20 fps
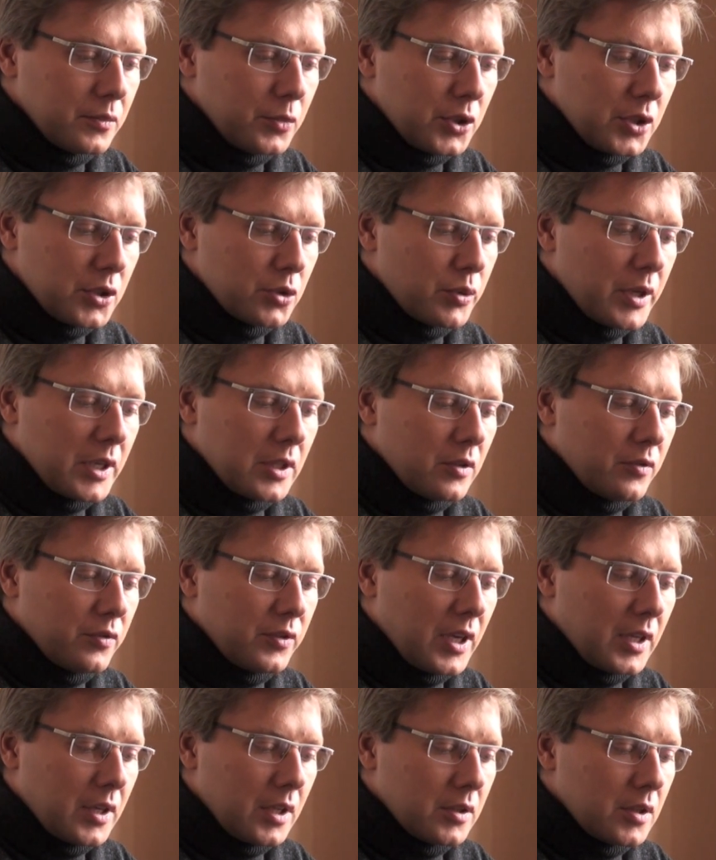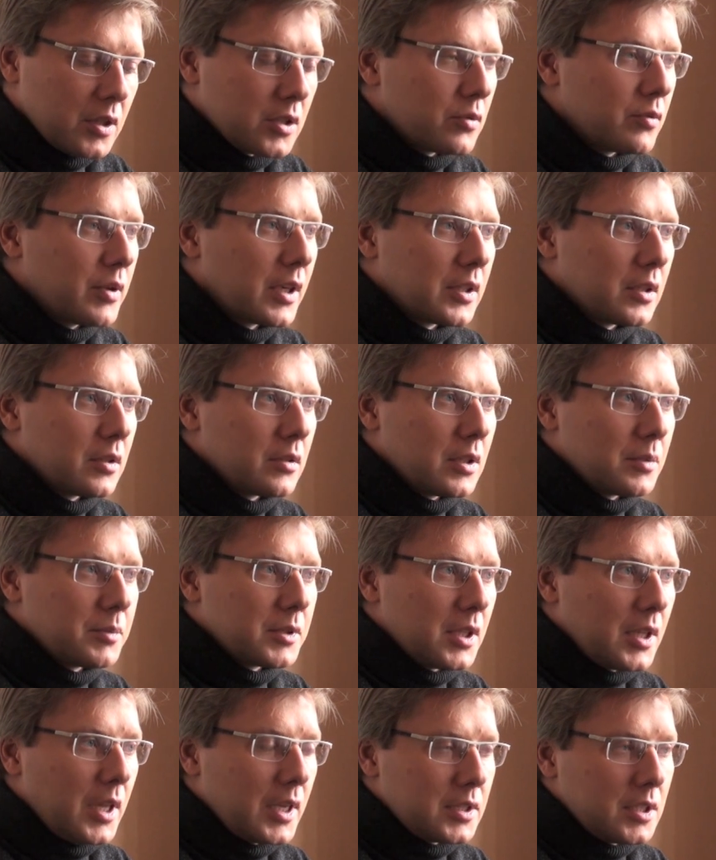with a threat of getting destructive or
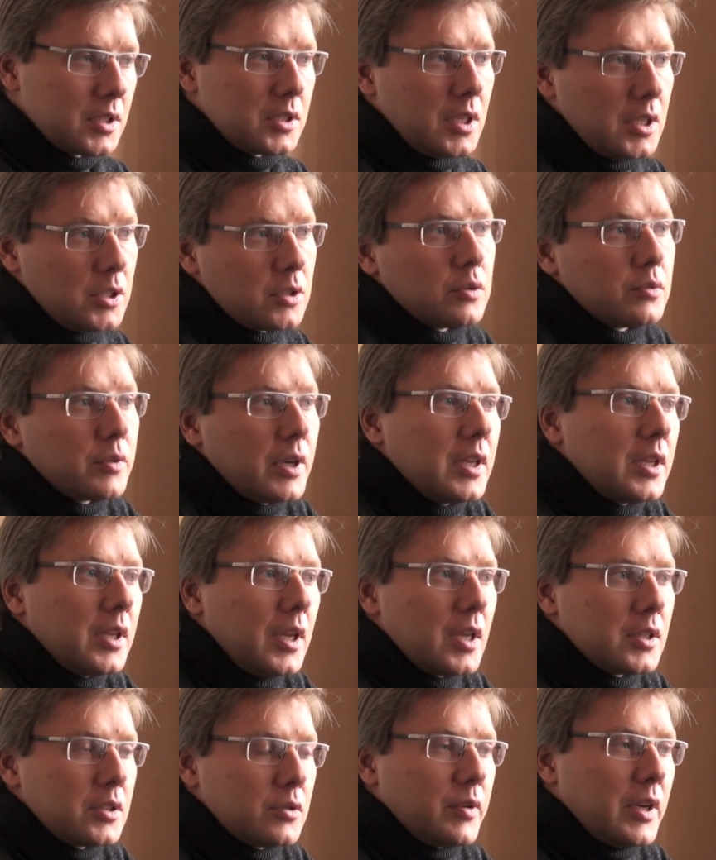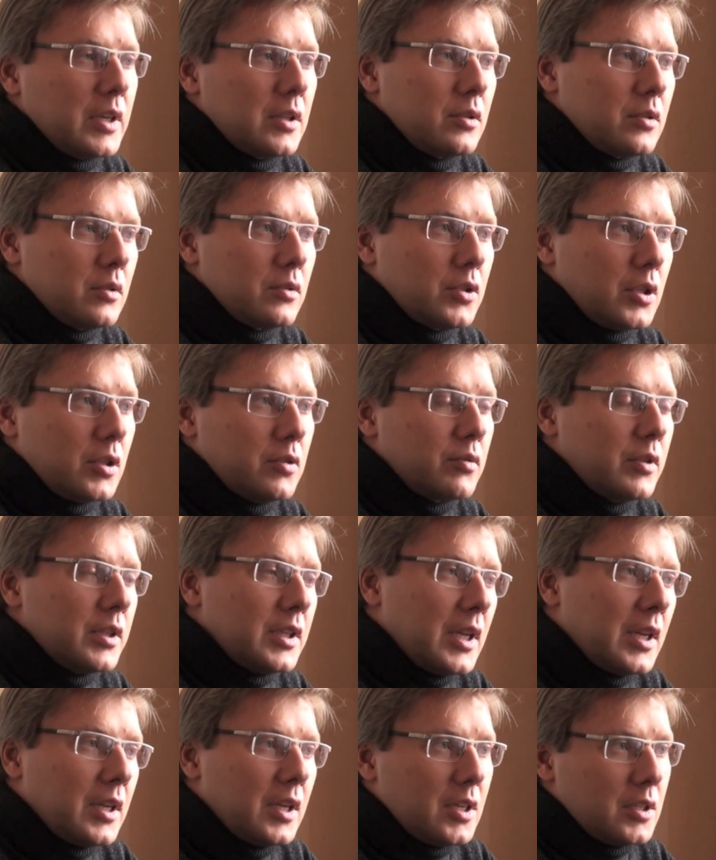something like this, it's already a threat to
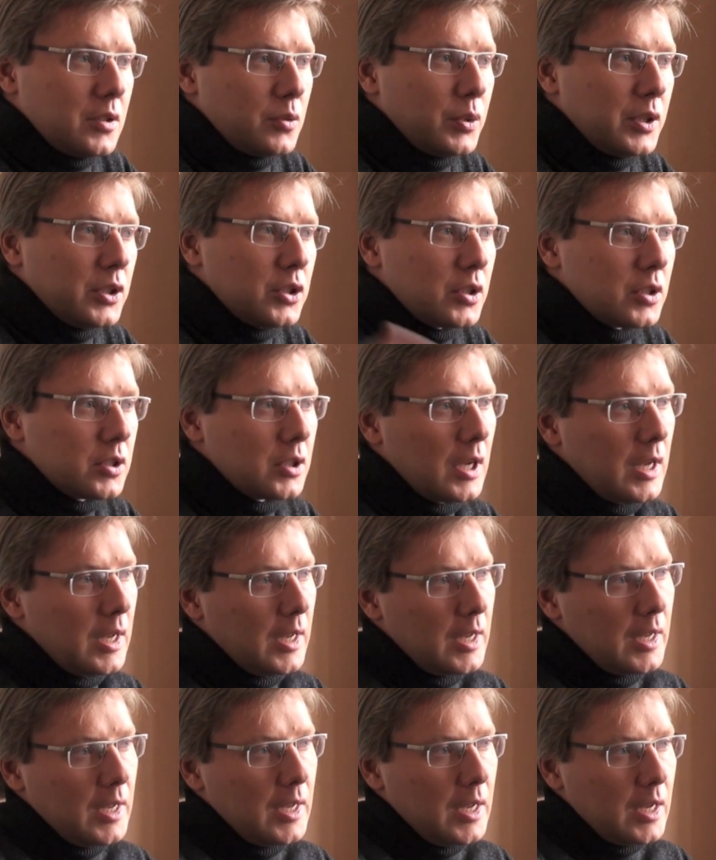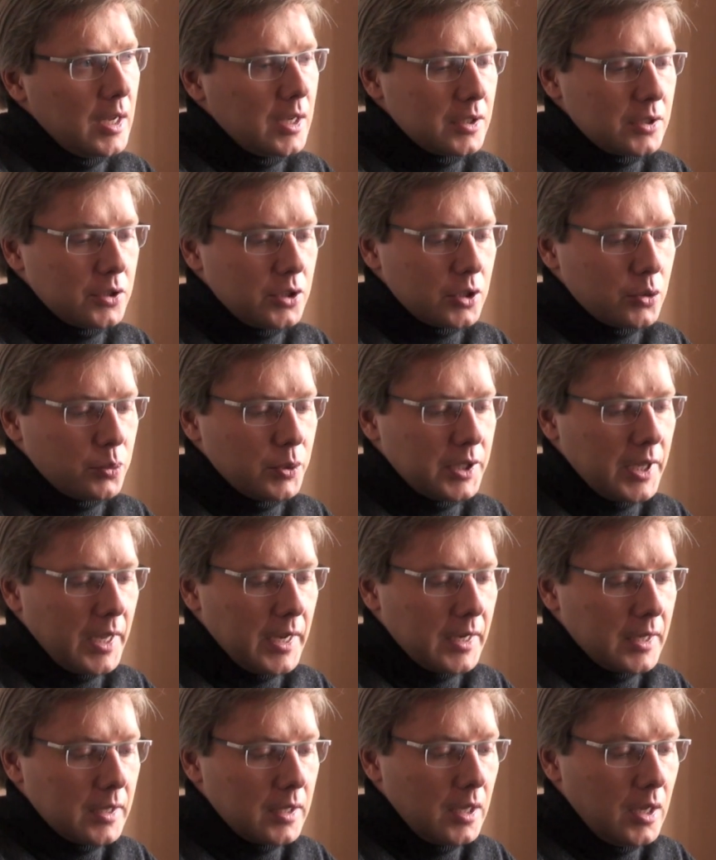security, and we just, and just we
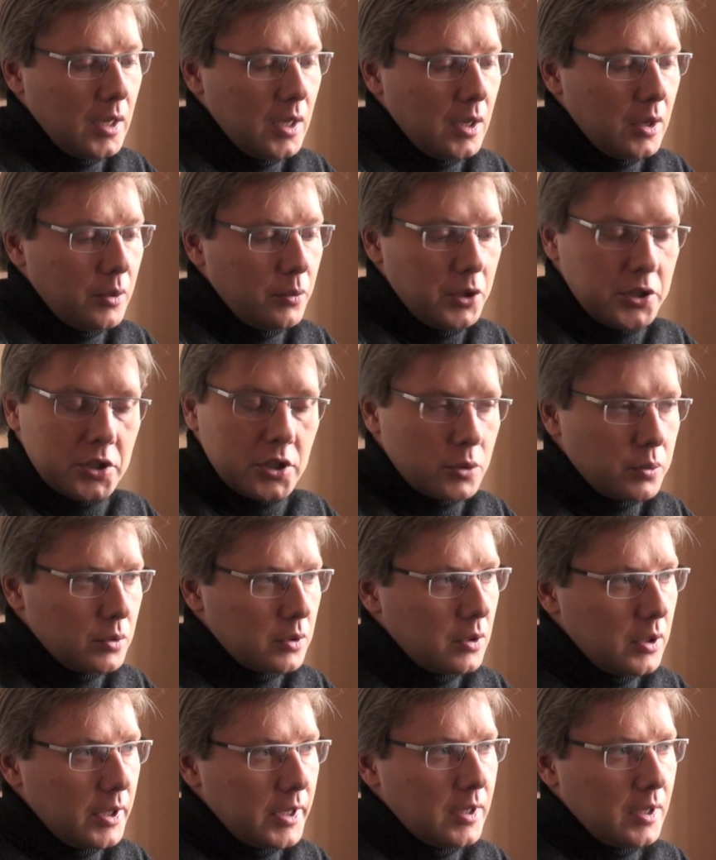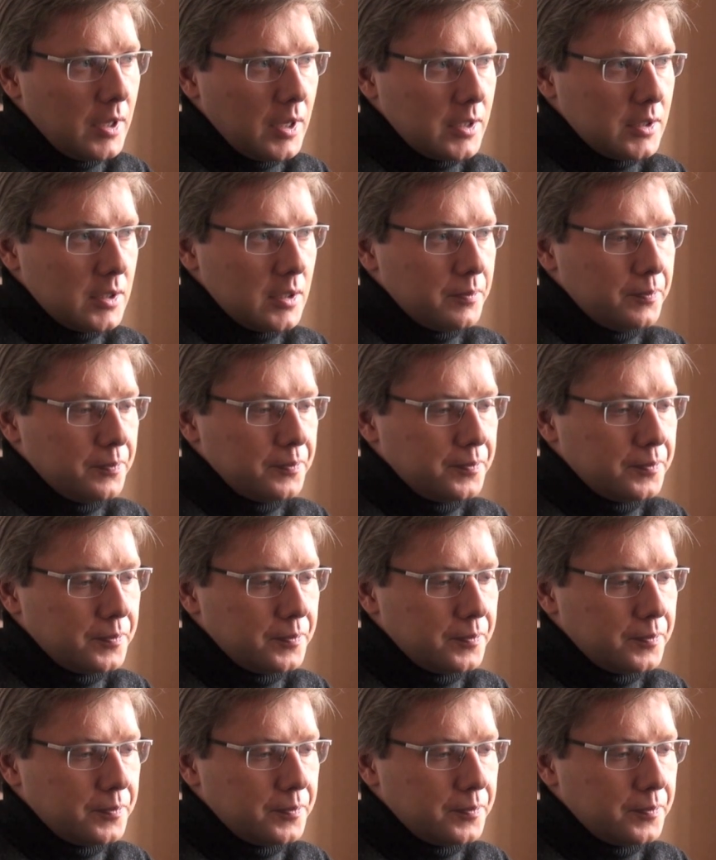take it. We just want to legalize it.